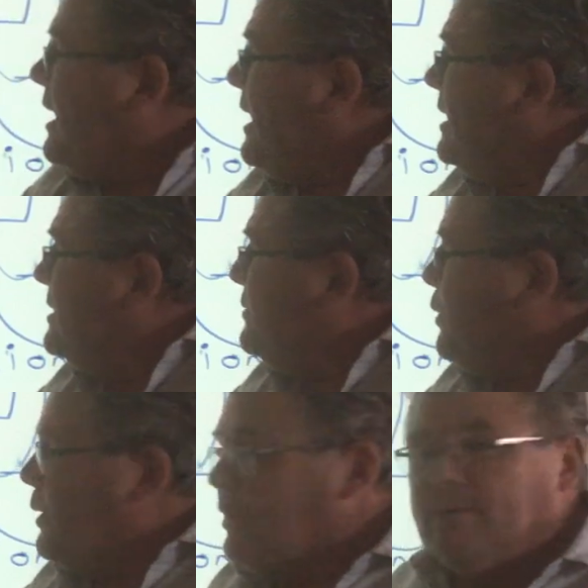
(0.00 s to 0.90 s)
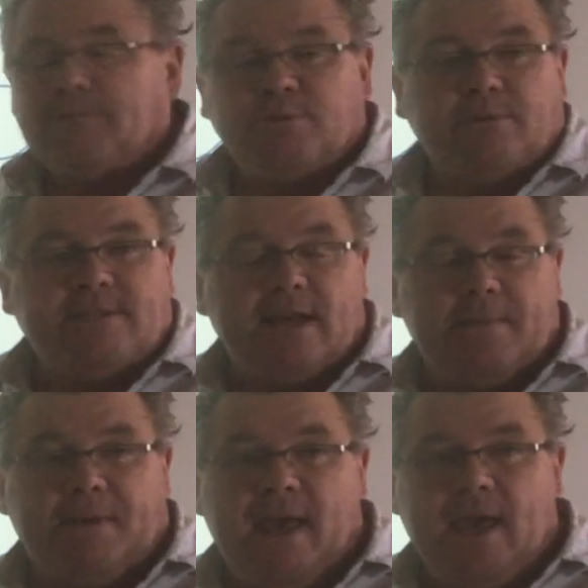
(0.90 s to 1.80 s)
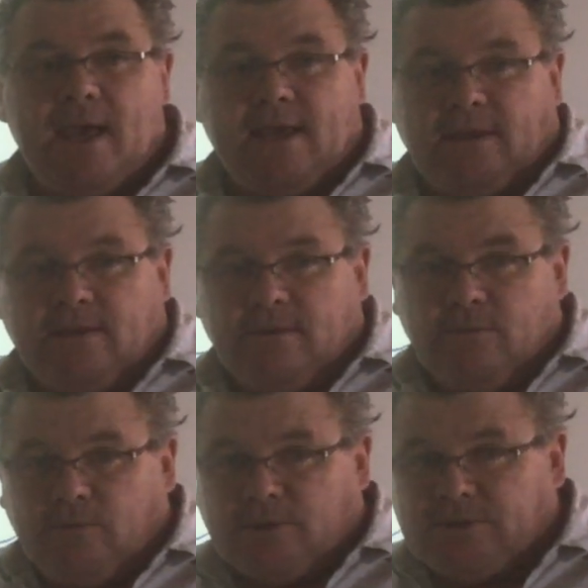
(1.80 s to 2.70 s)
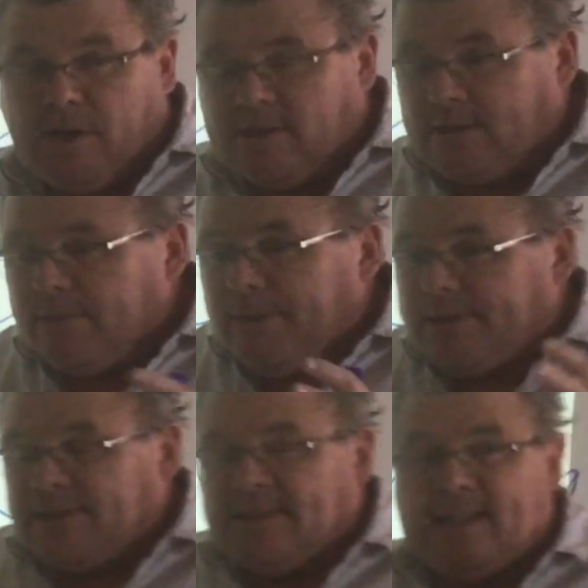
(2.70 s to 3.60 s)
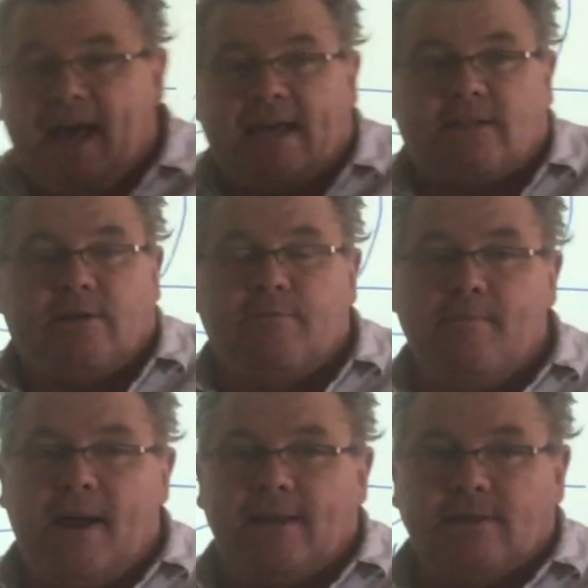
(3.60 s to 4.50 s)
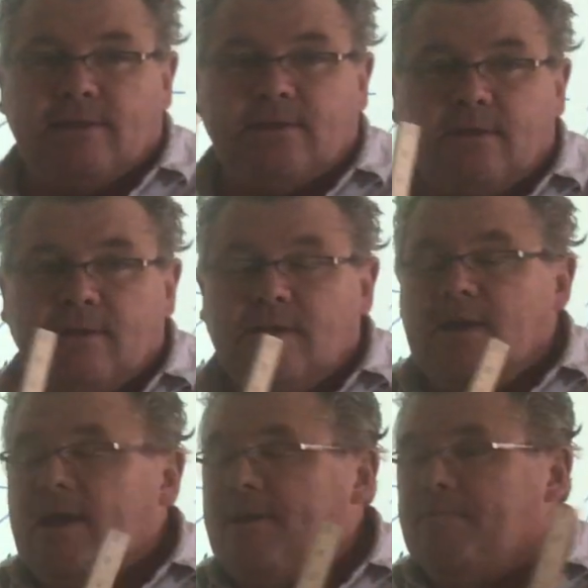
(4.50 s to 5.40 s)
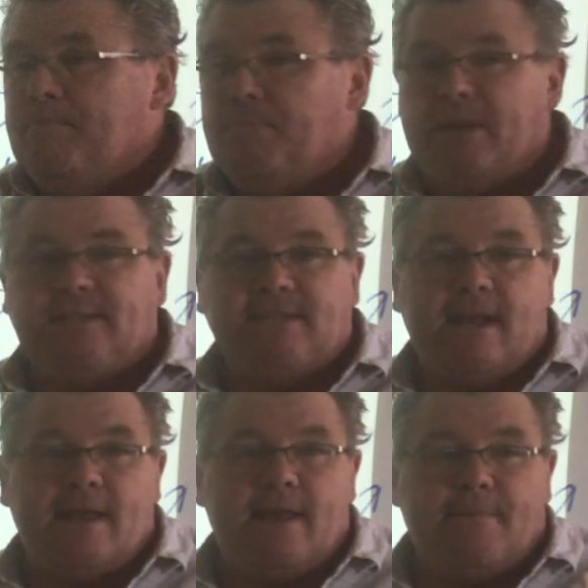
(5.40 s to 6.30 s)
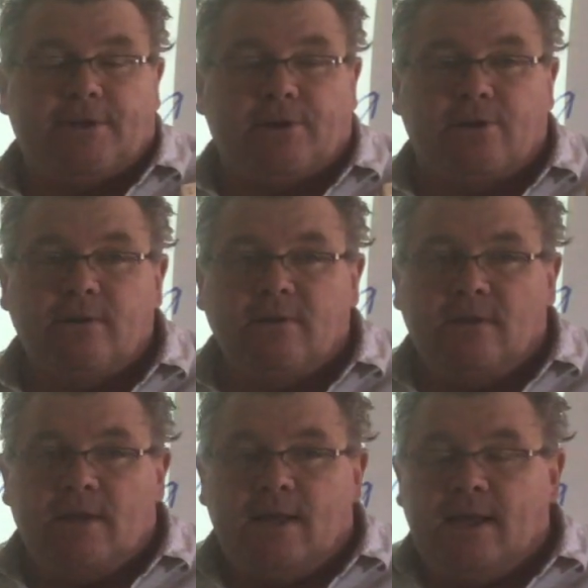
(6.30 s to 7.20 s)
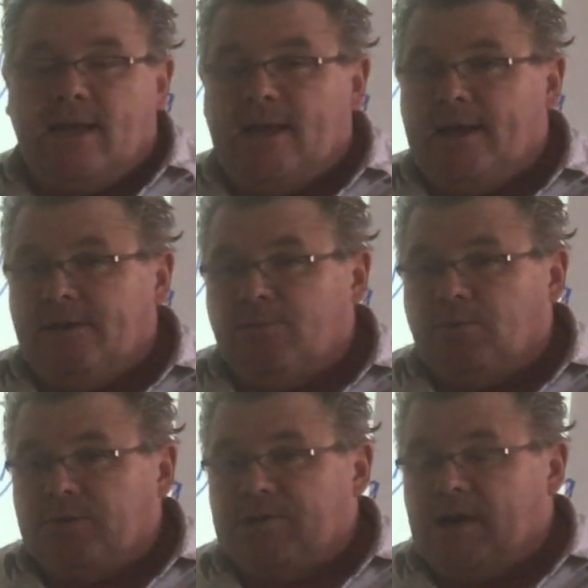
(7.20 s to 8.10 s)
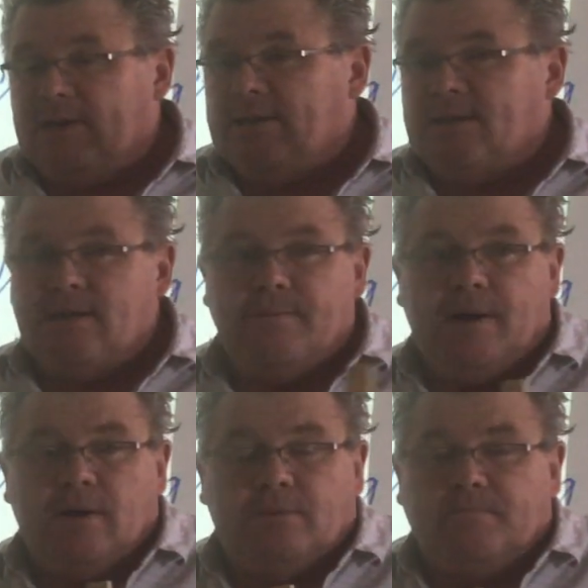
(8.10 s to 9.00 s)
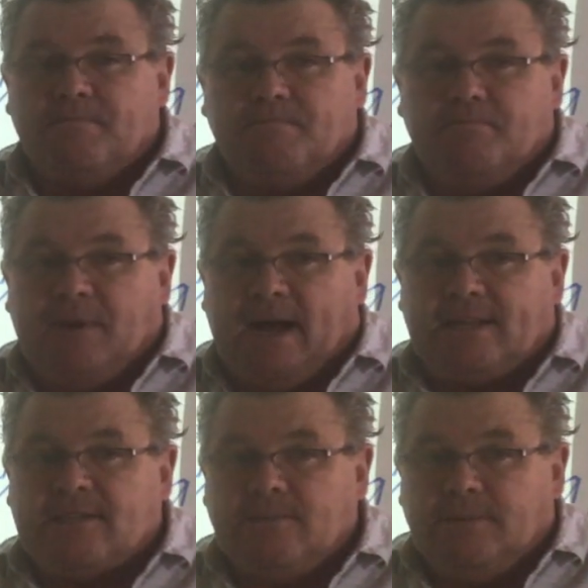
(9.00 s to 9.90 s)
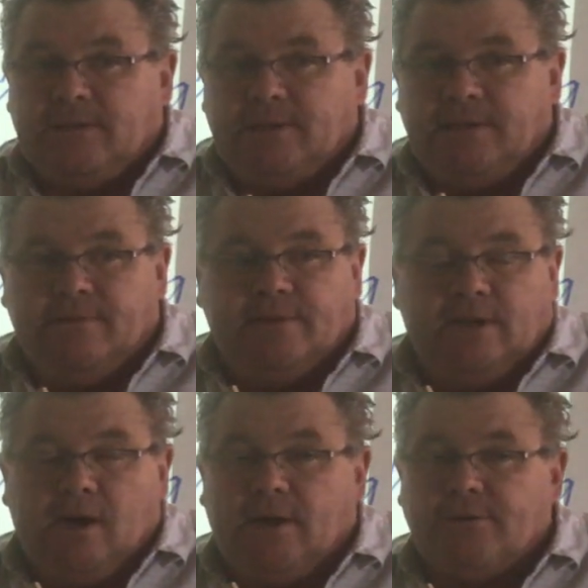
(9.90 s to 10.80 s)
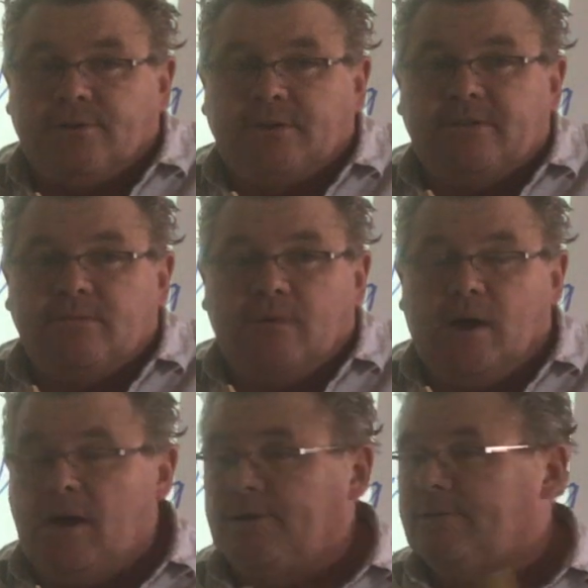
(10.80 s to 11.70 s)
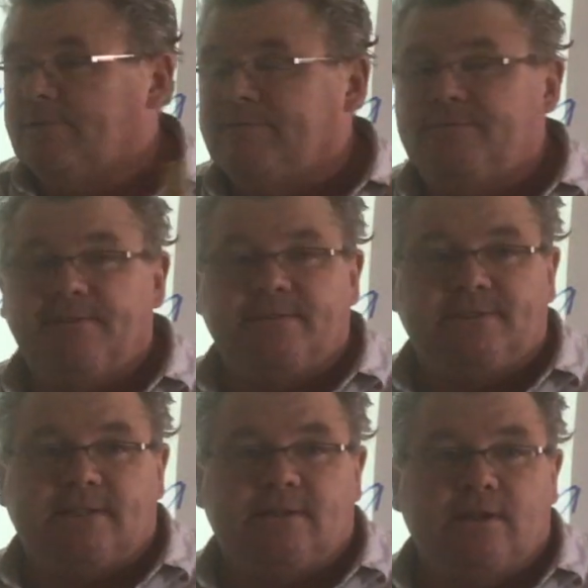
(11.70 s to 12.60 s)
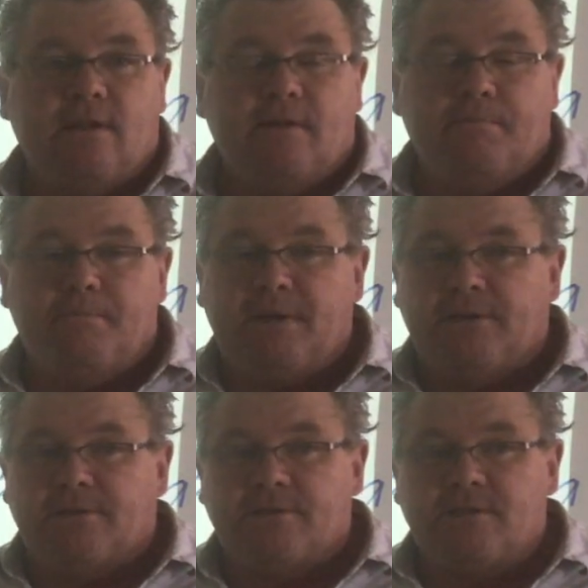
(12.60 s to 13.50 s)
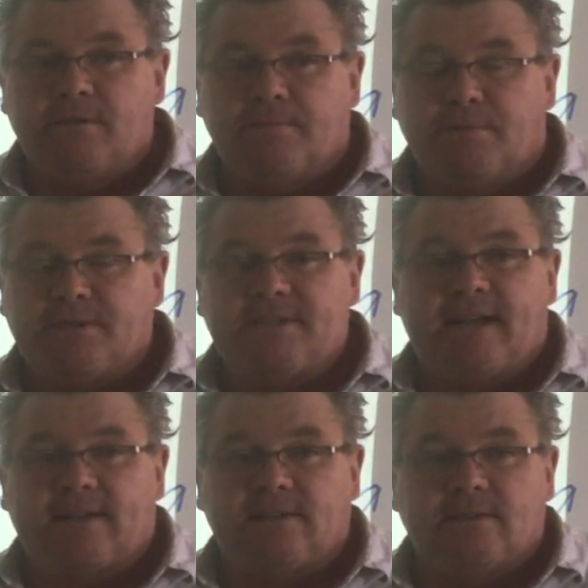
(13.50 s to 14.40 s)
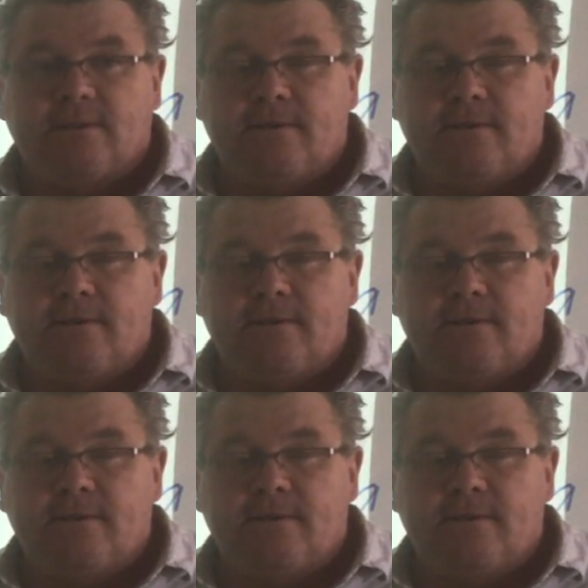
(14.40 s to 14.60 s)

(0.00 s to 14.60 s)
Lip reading: And if we go up to a type A, we're talking about a lot of myelin, a big diameter, and we're talking about possibly even 100, 150 meters per second.